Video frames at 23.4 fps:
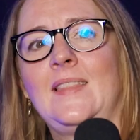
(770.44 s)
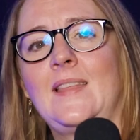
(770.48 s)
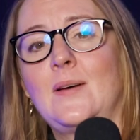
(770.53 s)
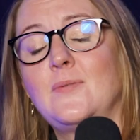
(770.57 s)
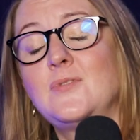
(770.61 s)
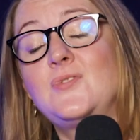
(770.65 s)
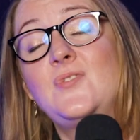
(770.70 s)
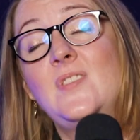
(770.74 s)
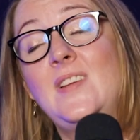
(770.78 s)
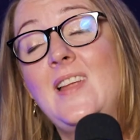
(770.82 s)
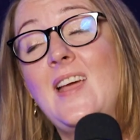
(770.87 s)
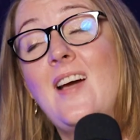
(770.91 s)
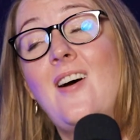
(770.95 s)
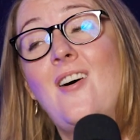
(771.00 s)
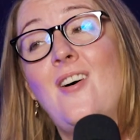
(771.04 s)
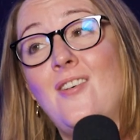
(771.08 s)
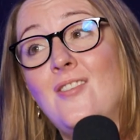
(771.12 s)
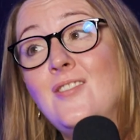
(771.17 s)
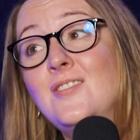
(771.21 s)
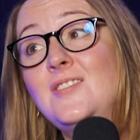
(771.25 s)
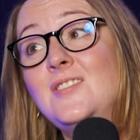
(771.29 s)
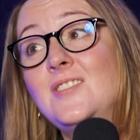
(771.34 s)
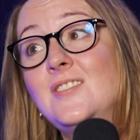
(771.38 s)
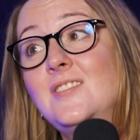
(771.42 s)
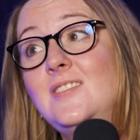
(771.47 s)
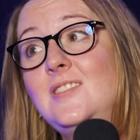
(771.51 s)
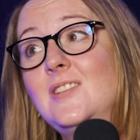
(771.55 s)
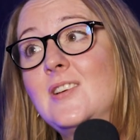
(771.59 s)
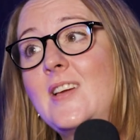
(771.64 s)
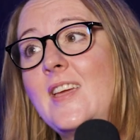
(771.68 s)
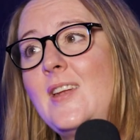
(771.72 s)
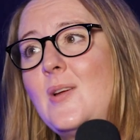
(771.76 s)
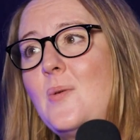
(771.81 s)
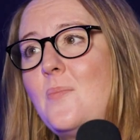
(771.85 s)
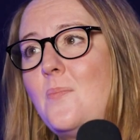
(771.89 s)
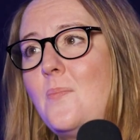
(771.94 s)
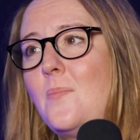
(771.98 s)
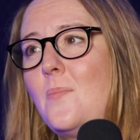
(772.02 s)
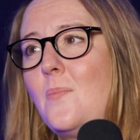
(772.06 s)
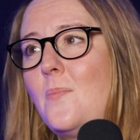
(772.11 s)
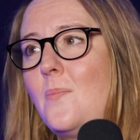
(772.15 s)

and that was really hard. Looking at,